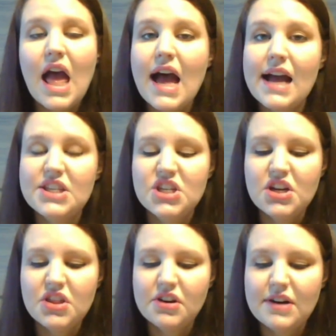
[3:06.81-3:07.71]
I took
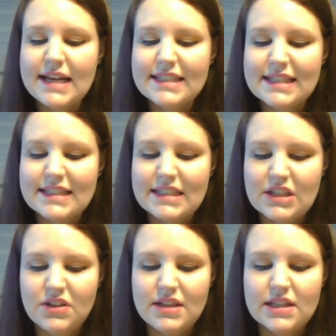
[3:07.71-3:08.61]
the rest and
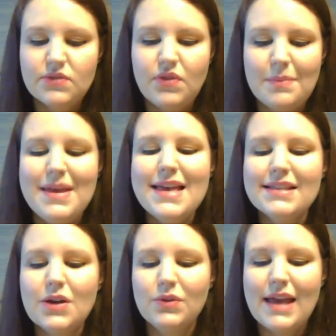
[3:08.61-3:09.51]
stillness from his
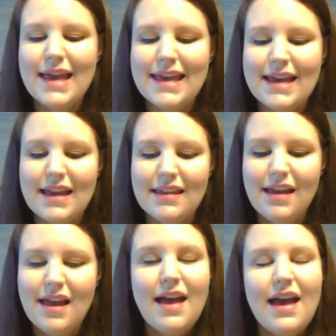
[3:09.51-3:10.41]
own hand,
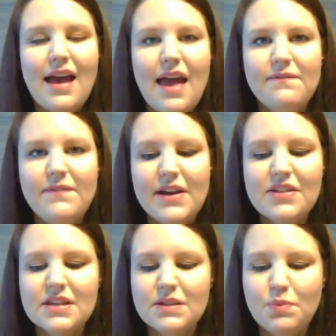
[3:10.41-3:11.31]
and felt
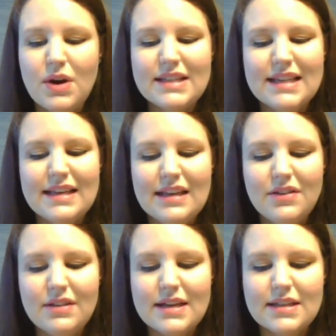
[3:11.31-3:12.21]
this present
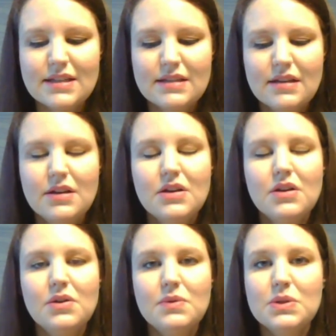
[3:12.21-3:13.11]
illness
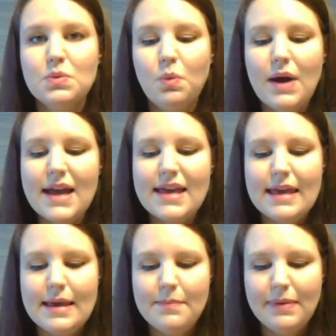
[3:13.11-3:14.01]
was what
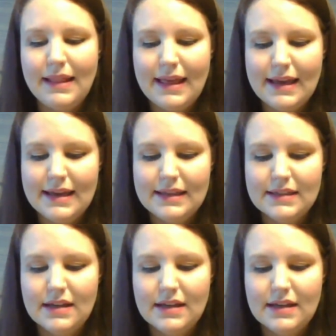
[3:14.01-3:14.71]
he planned.